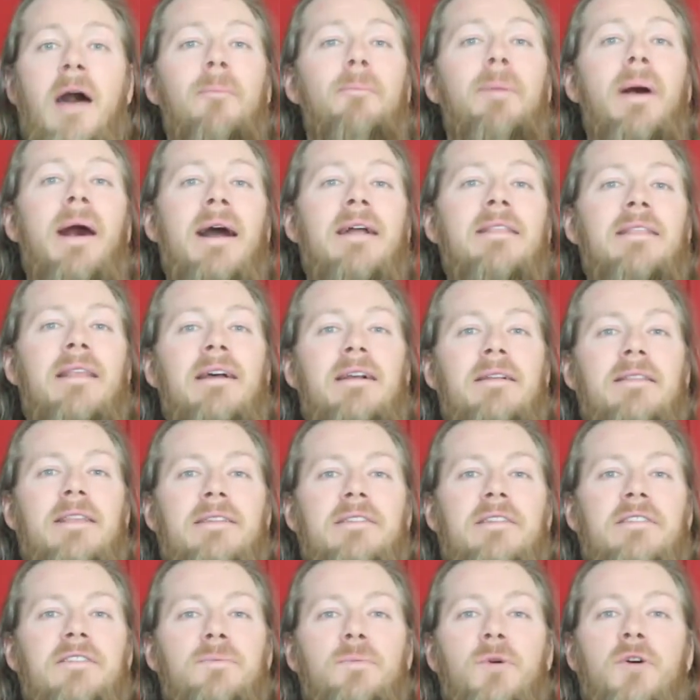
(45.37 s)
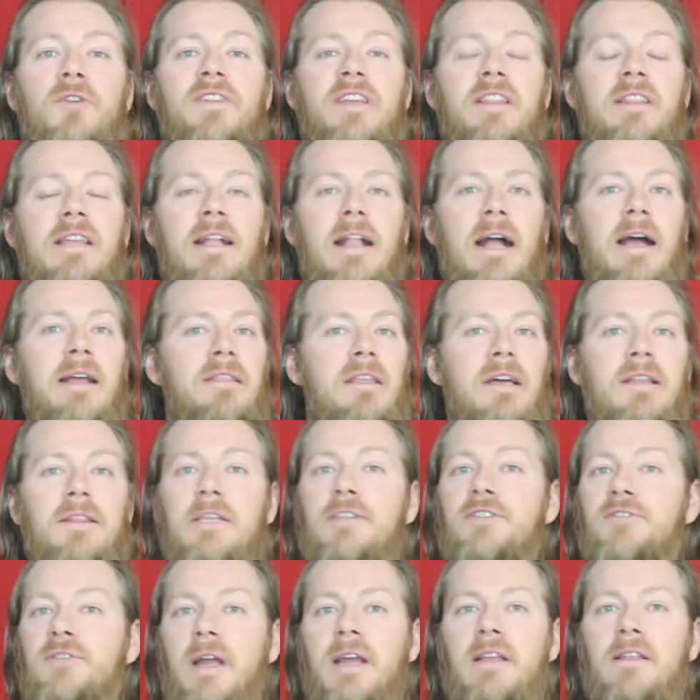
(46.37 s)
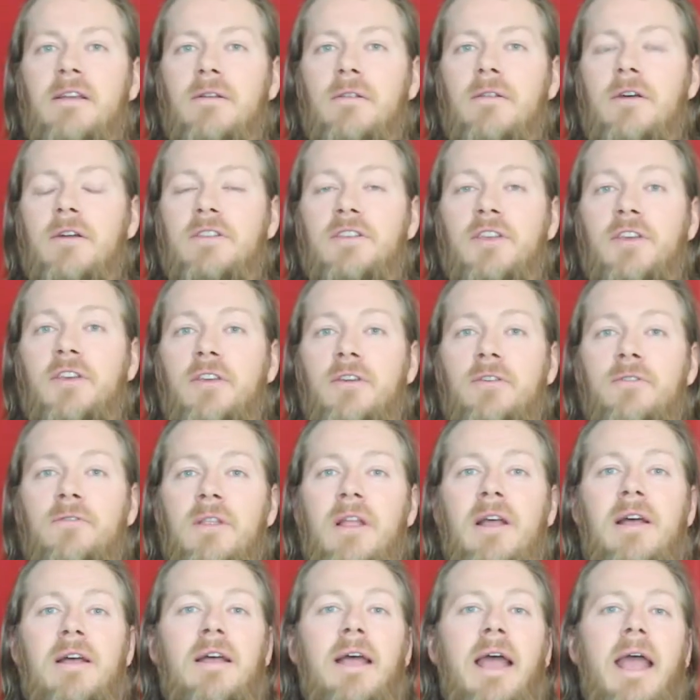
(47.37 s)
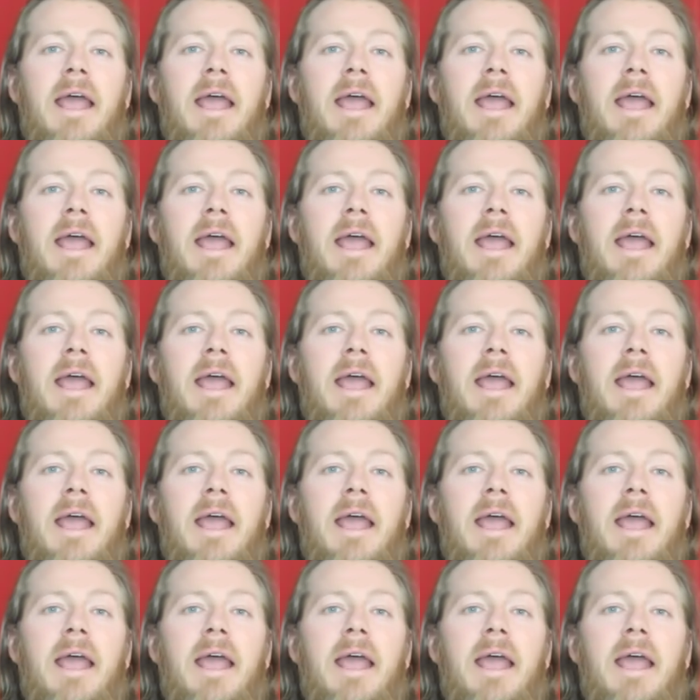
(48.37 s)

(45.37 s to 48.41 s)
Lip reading: But this is a movie that I thought the trailer looked cute,